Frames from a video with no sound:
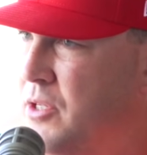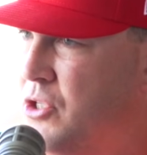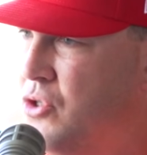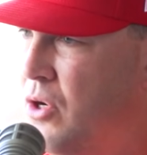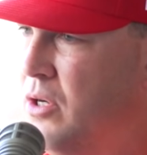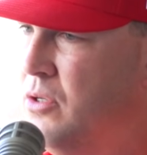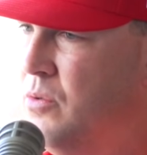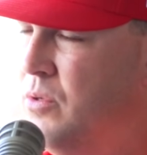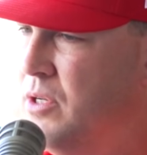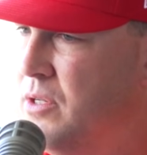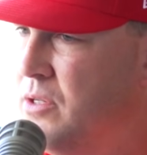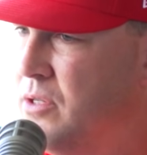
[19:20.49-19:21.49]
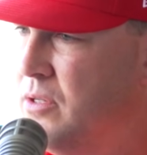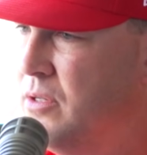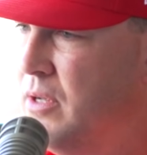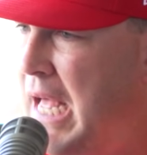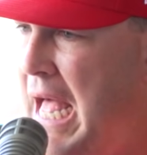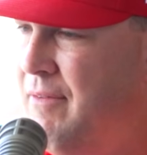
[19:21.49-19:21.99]
the struggle, was
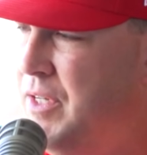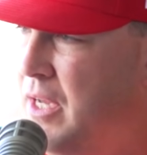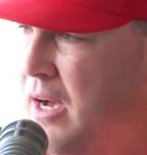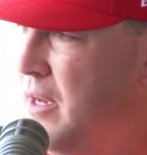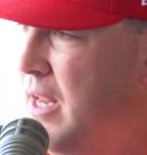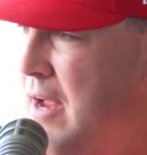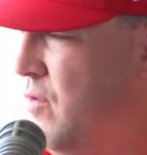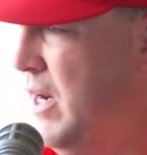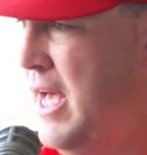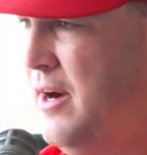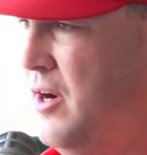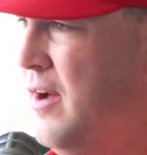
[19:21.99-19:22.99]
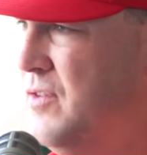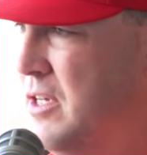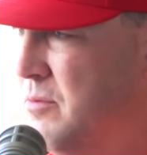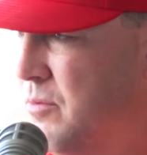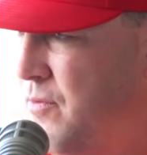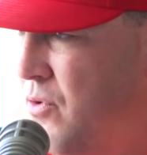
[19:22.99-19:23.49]
having not ever had an
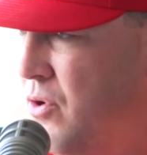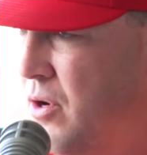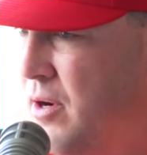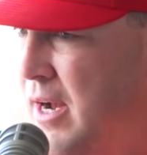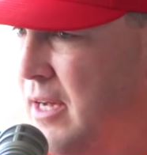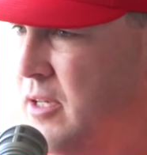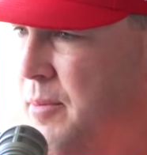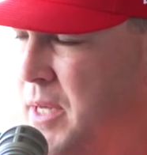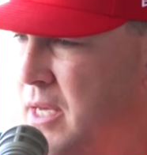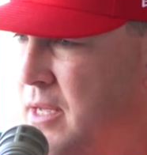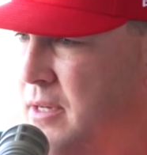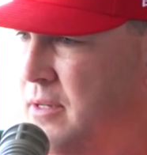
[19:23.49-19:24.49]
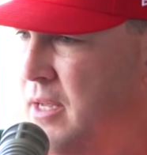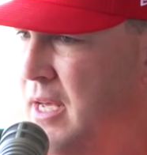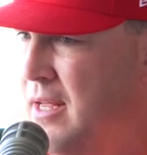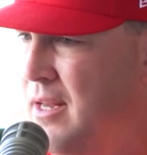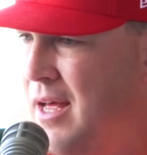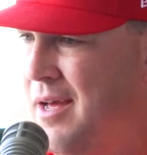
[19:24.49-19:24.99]
offseason before. I come in
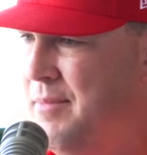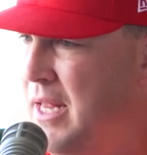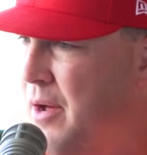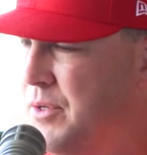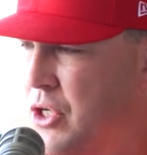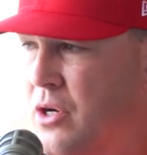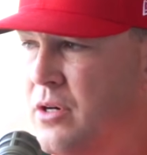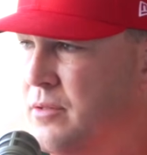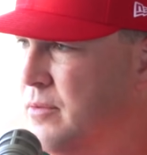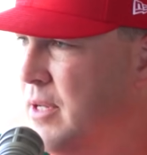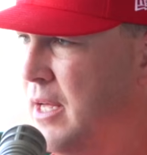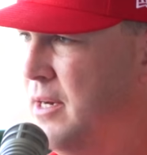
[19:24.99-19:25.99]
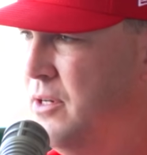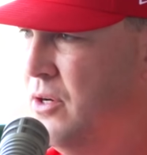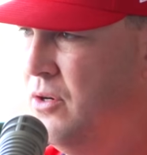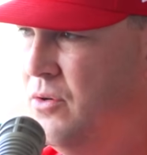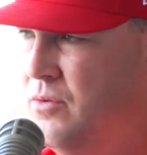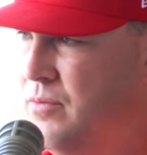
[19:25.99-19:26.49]
and I was hurting. I didn't
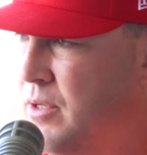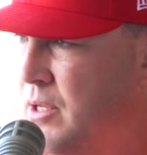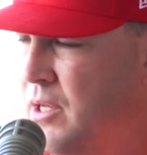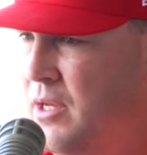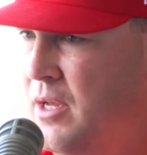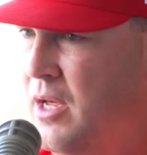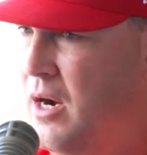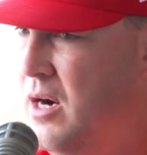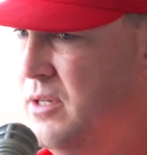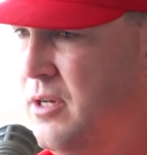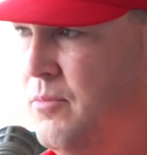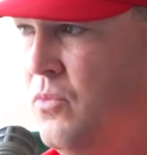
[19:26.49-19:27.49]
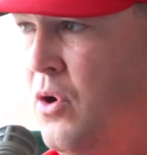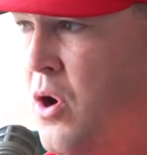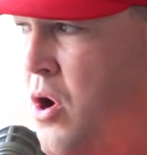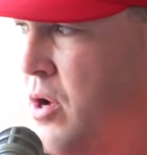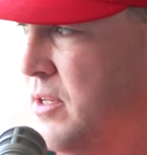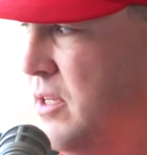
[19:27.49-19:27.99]
know. All right, is something
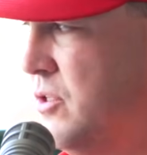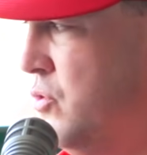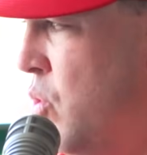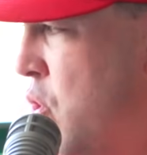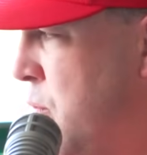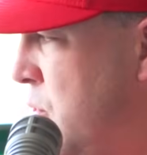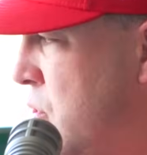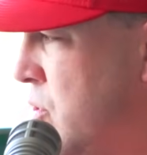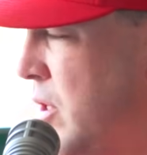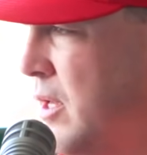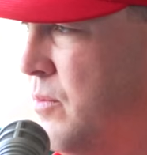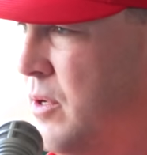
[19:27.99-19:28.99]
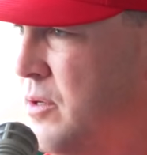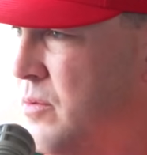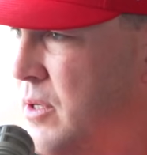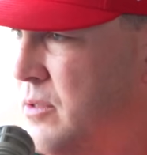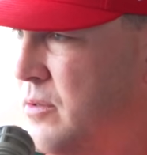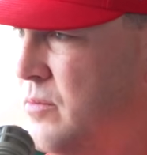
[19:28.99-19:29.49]
wrong? Is this normal? Like, what
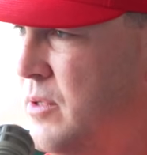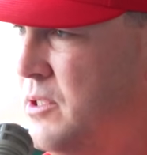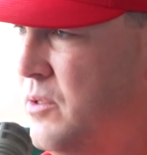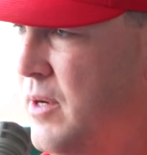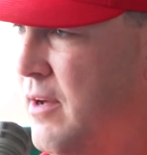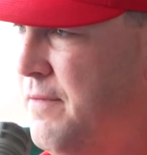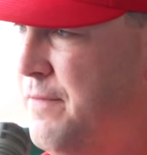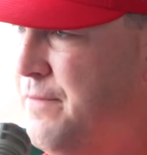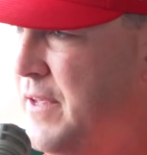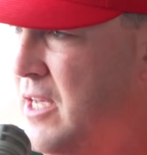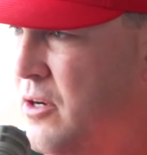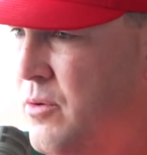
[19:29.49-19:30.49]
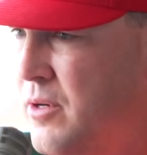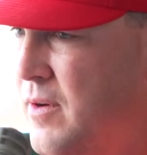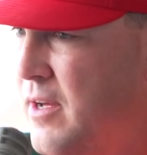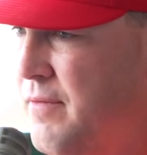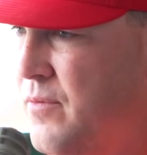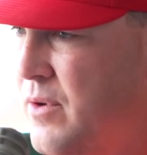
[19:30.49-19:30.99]
do I feel?
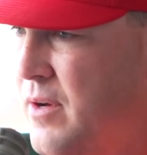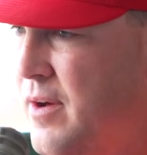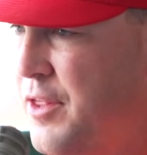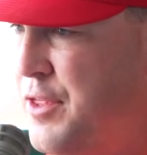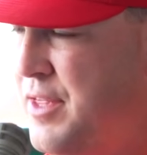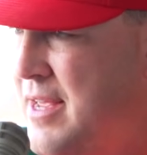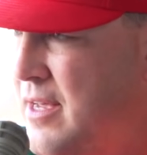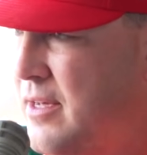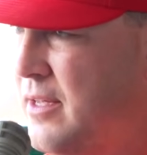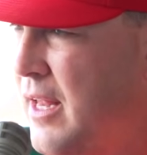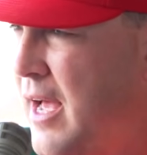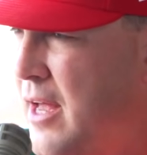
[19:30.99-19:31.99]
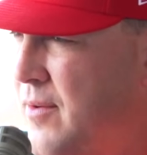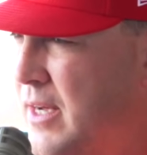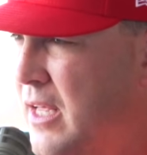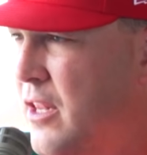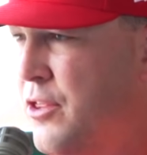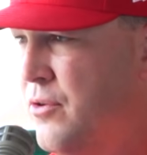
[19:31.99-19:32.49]
What do I think? Like, how do I
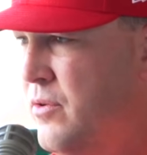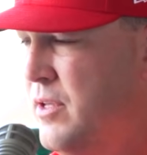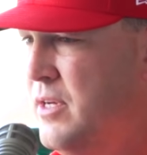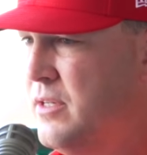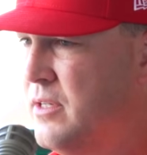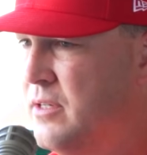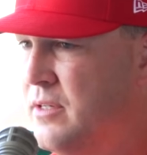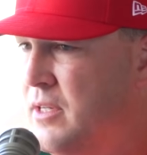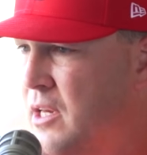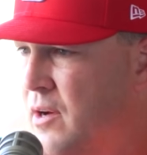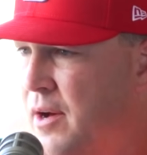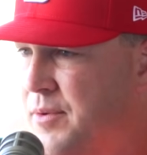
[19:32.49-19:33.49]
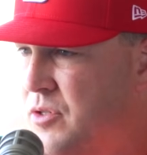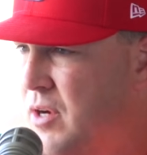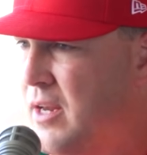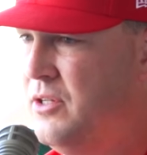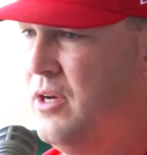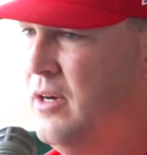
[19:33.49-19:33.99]
get through this? And I was
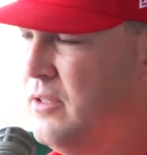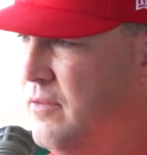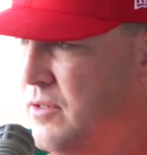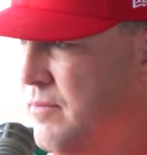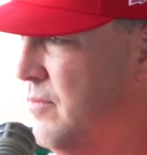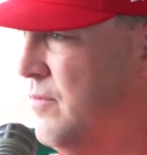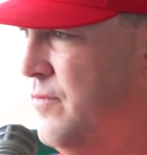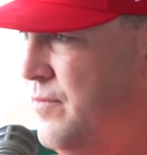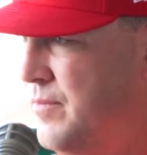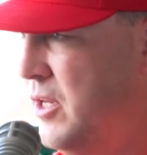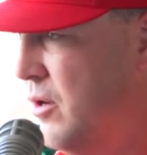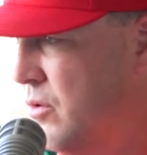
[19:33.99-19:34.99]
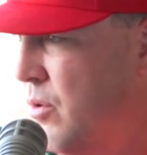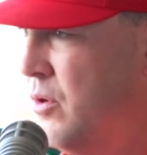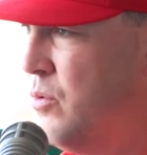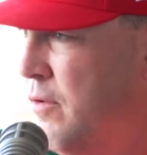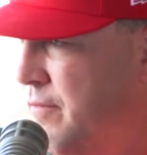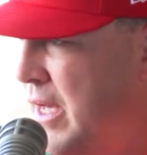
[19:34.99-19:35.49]
trying to talk to some quote
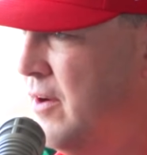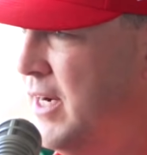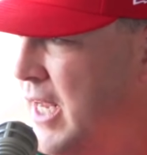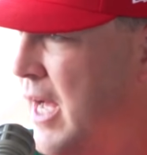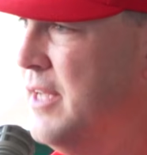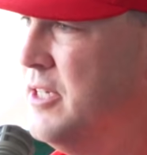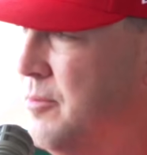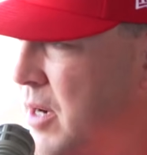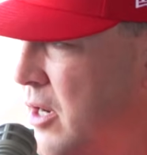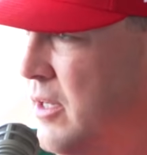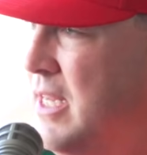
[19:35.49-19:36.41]
unquote veteran guys in the minor